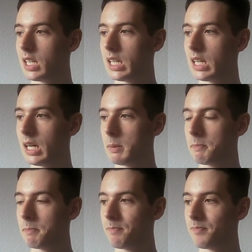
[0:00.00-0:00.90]

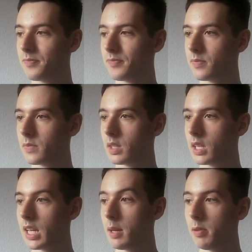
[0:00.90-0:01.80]
Um,
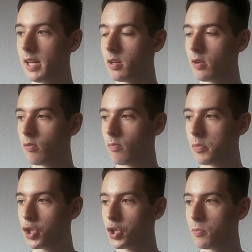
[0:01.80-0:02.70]
he played
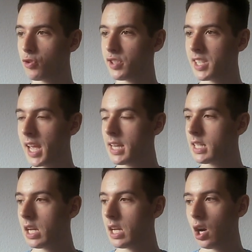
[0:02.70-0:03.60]
bishop to c eight.
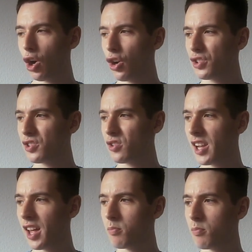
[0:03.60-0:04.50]
Also
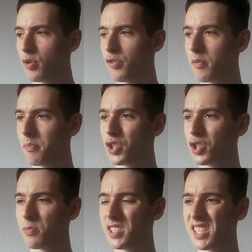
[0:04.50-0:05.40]
another move,
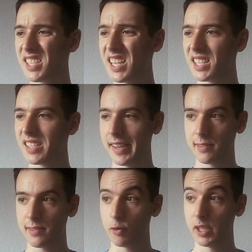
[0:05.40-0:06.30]
bishop c six,
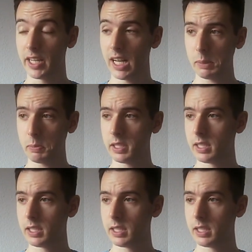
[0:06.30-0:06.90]
doesn't really help.